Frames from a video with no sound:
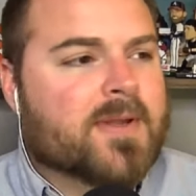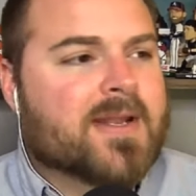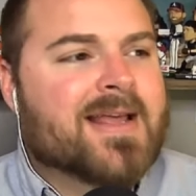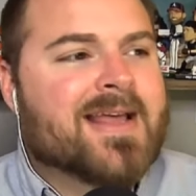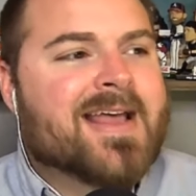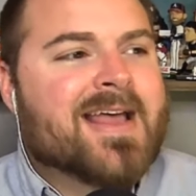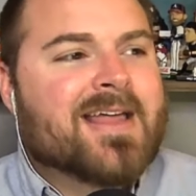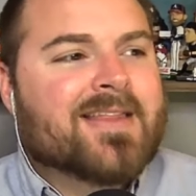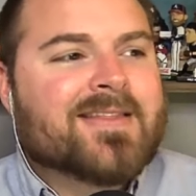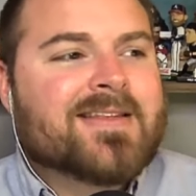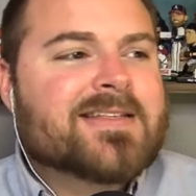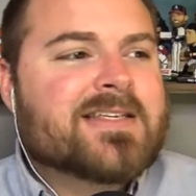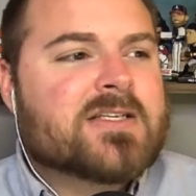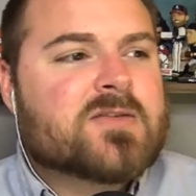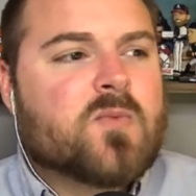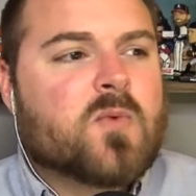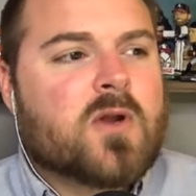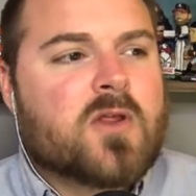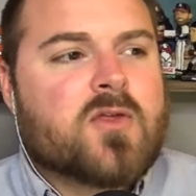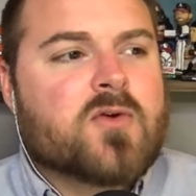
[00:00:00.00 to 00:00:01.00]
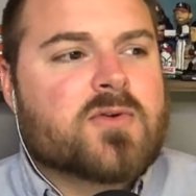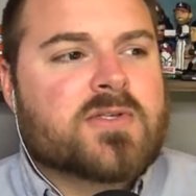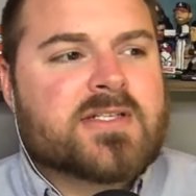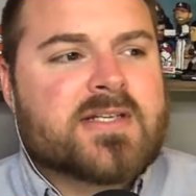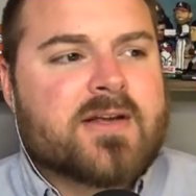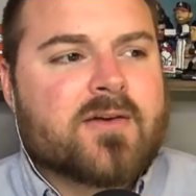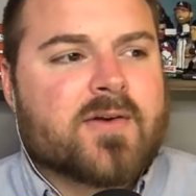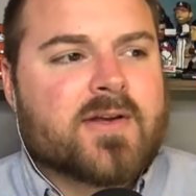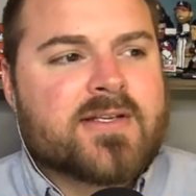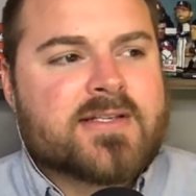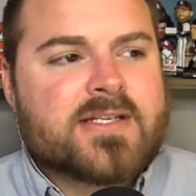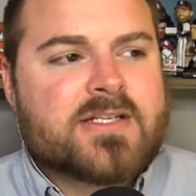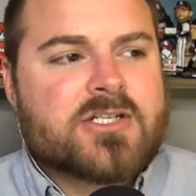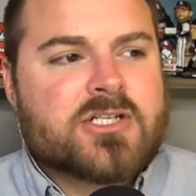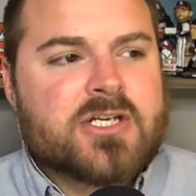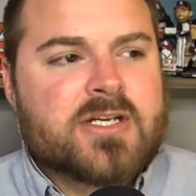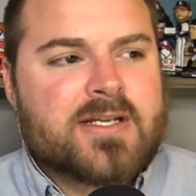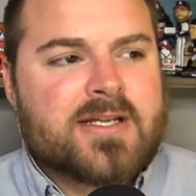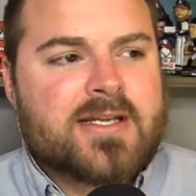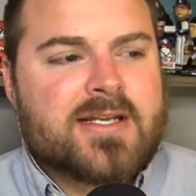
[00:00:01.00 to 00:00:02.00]
But this is one of those series
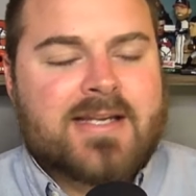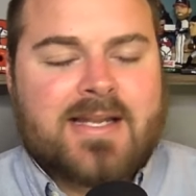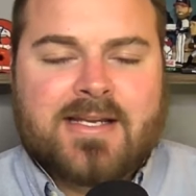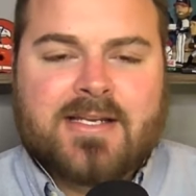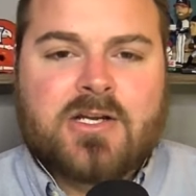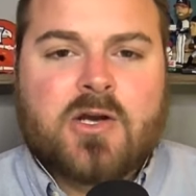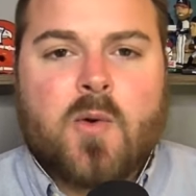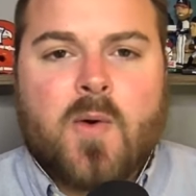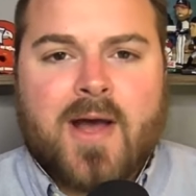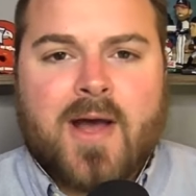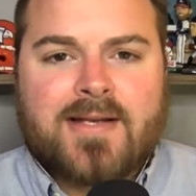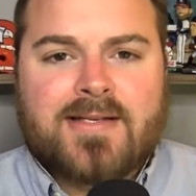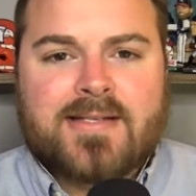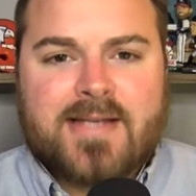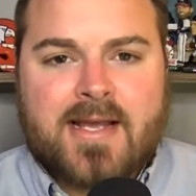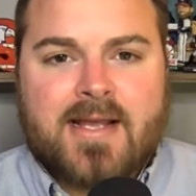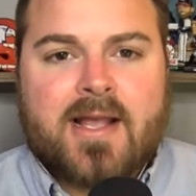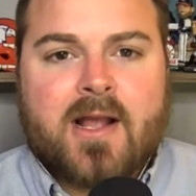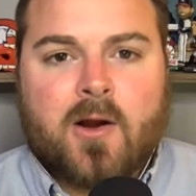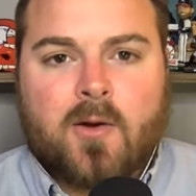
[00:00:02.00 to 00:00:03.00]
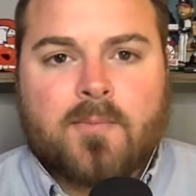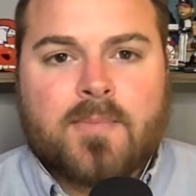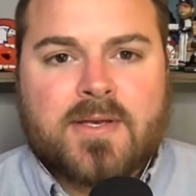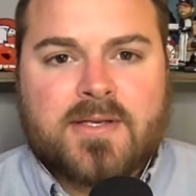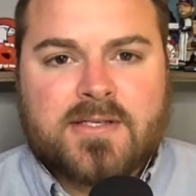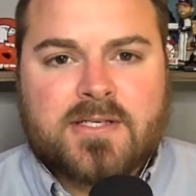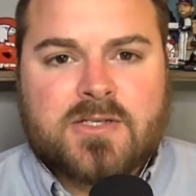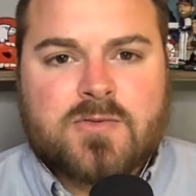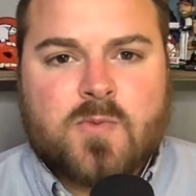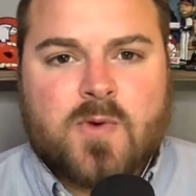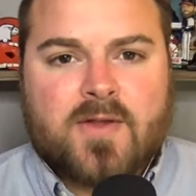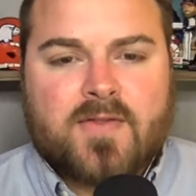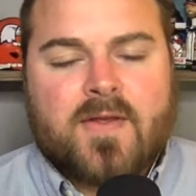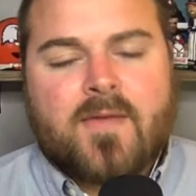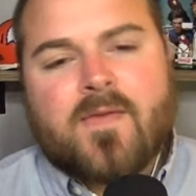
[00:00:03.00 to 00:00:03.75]
that you, you need to go ahead and take care of business with.